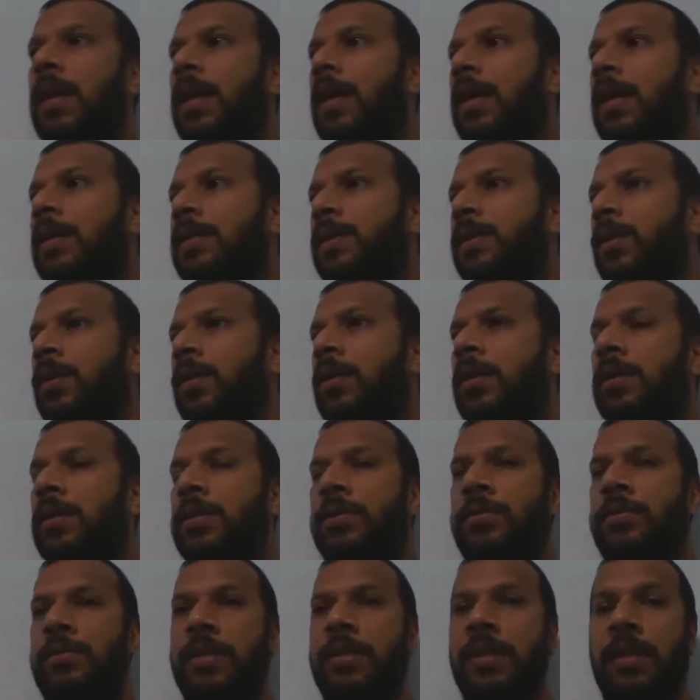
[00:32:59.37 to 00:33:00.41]
Is your
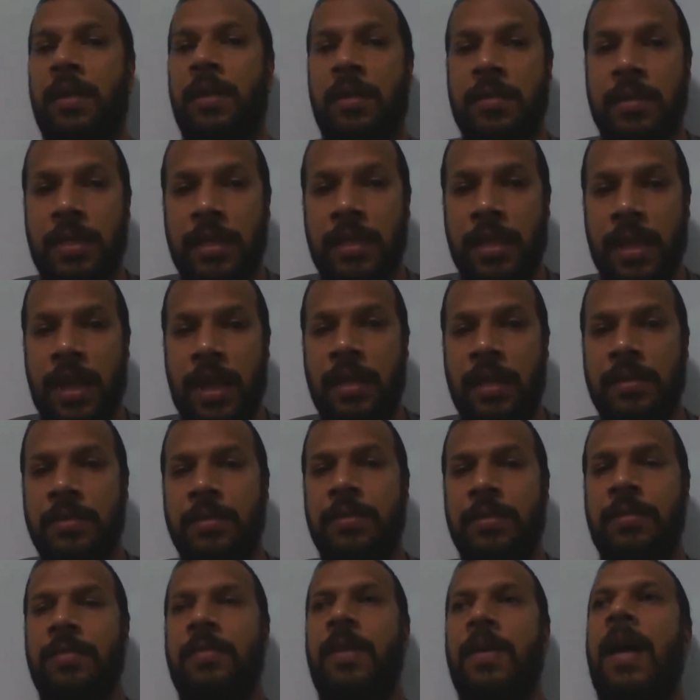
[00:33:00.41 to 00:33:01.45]
country under the hands
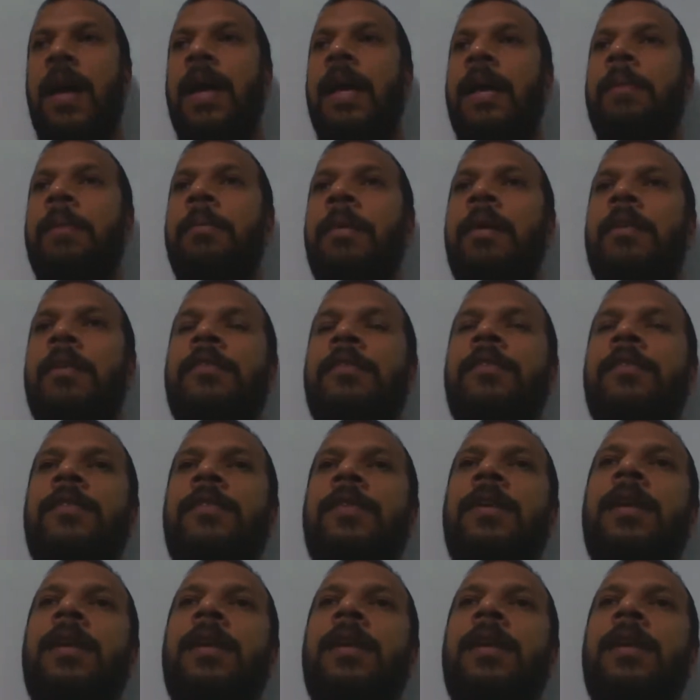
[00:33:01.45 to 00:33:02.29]
of IMF?